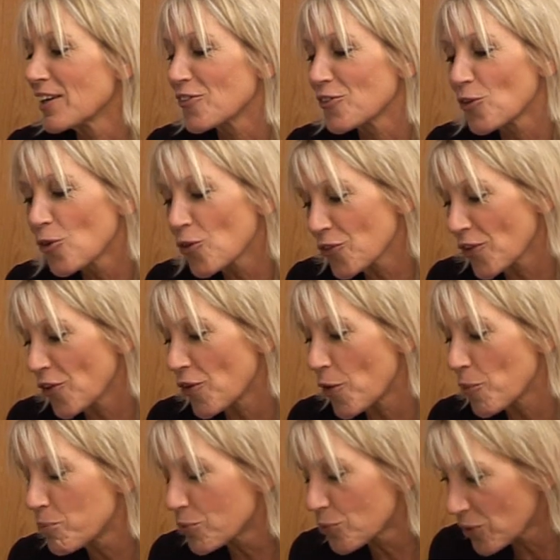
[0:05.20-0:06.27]
is also
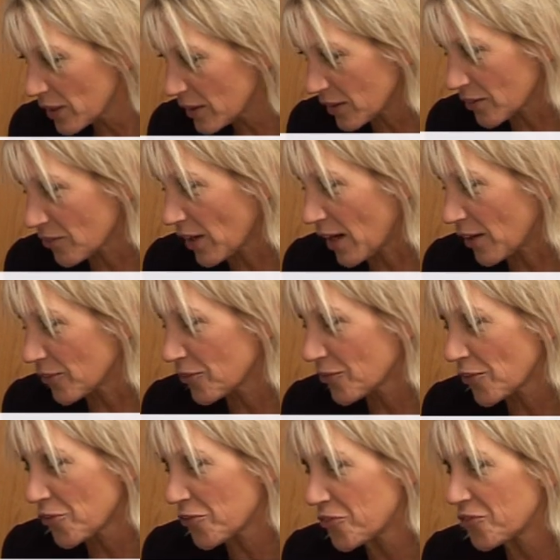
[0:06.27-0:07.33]
a breeding ground
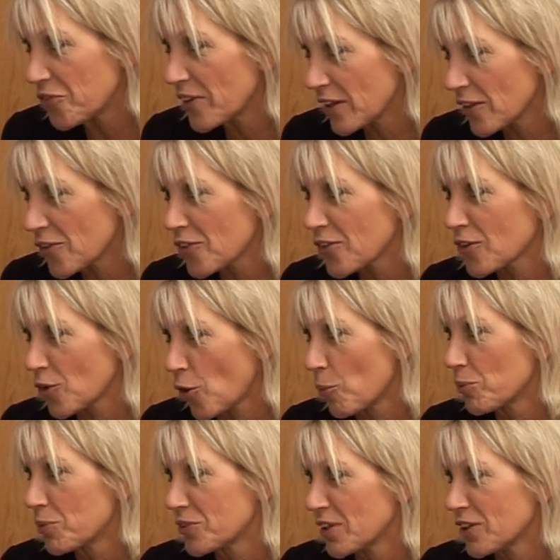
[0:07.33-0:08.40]
for fierce
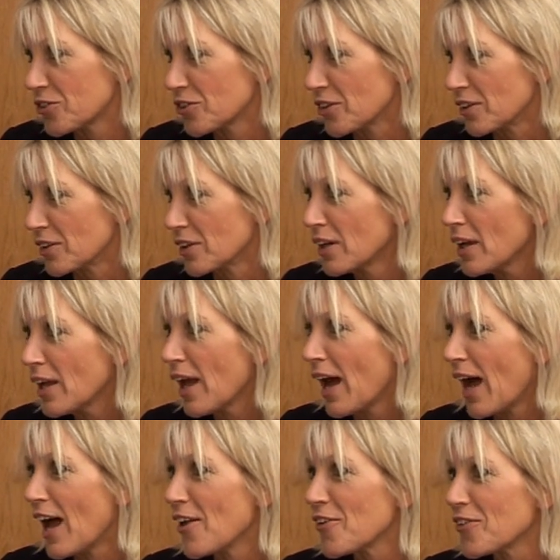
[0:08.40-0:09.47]
competition,
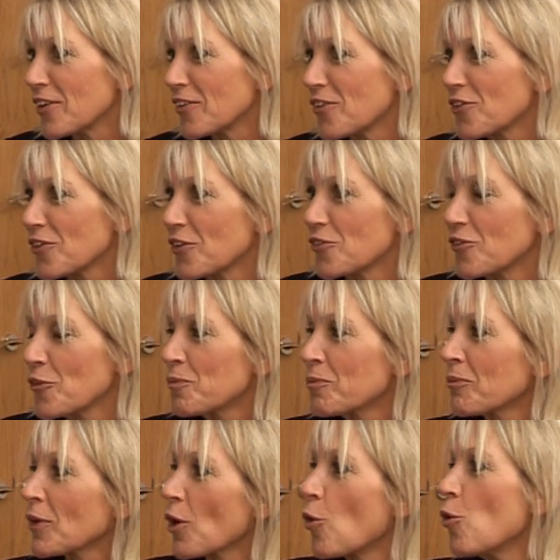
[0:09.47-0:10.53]
as in sort of,
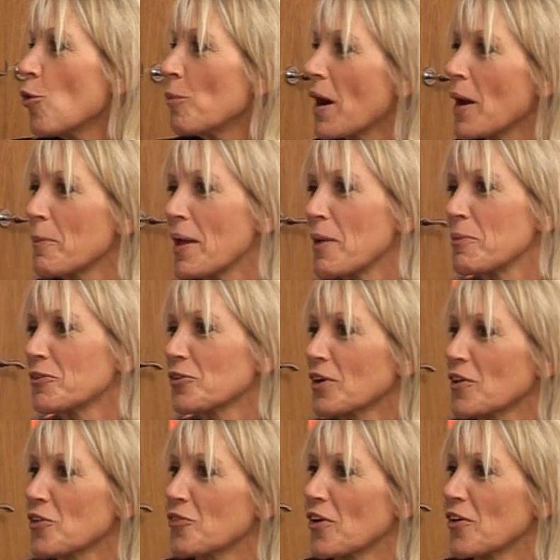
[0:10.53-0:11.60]
oh, my baby took
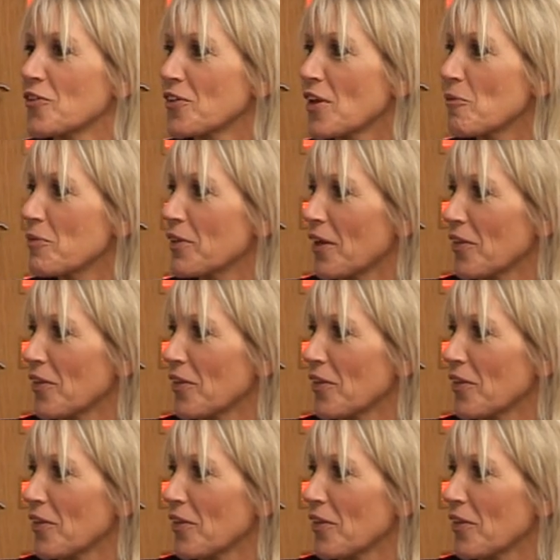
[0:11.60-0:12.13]
its first step the